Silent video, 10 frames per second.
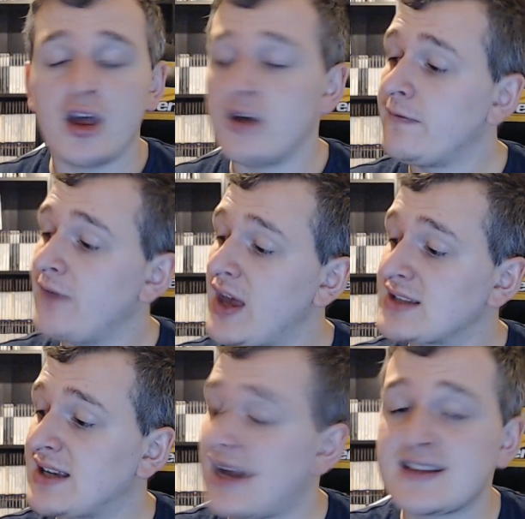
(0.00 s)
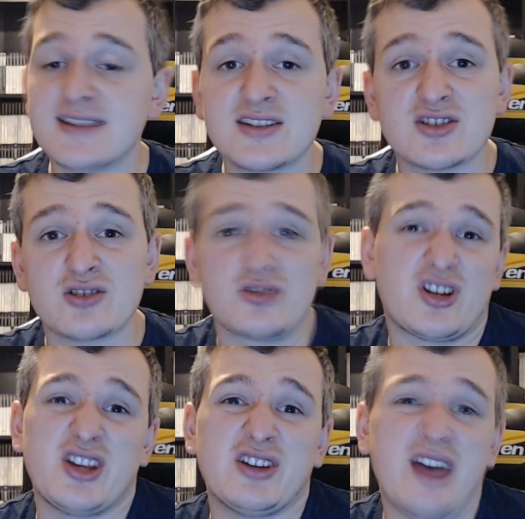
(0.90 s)
At first glance, this just
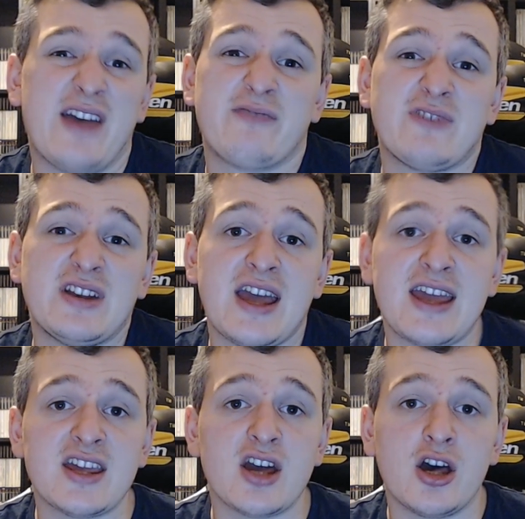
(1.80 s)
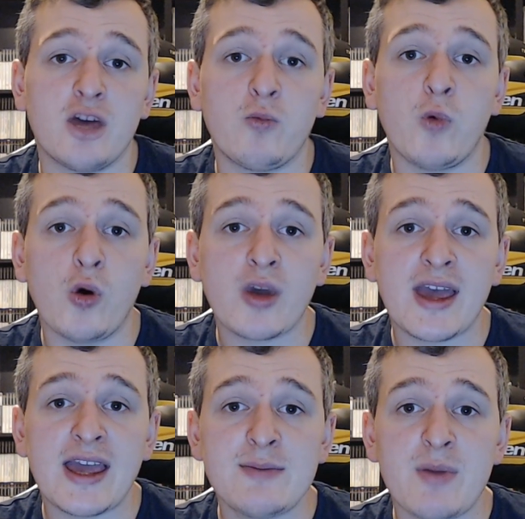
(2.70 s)
looks like your everyday war
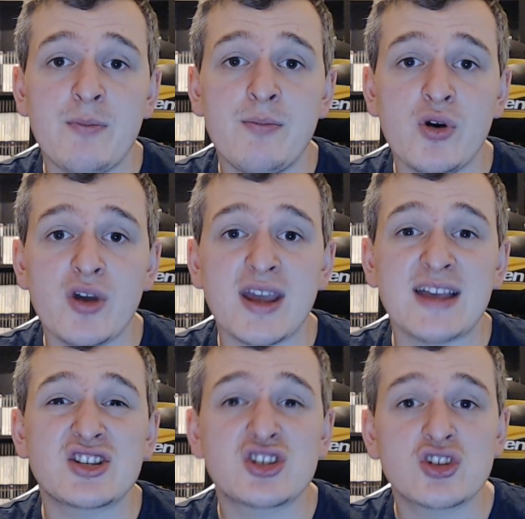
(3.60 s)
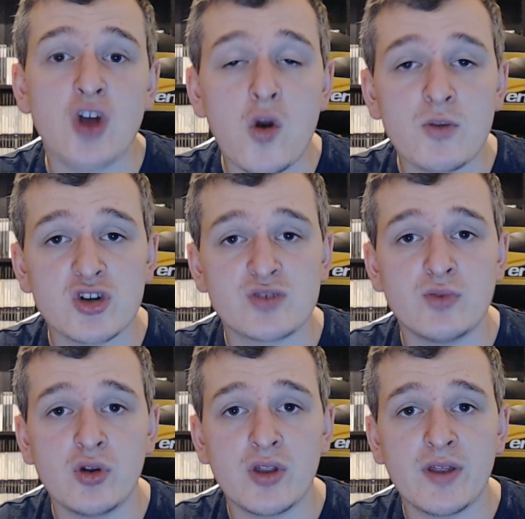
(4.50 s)
game, but it's so much
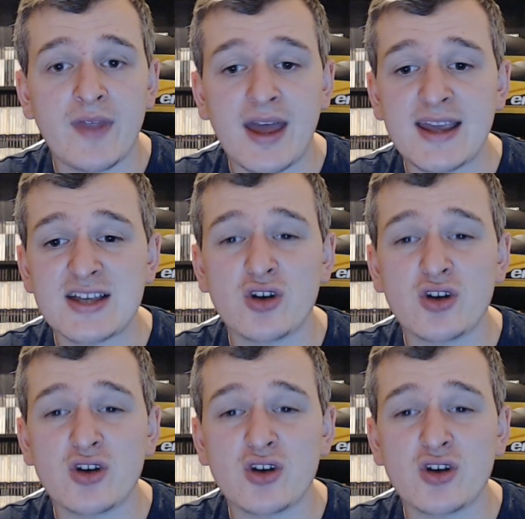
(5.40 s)
more than that.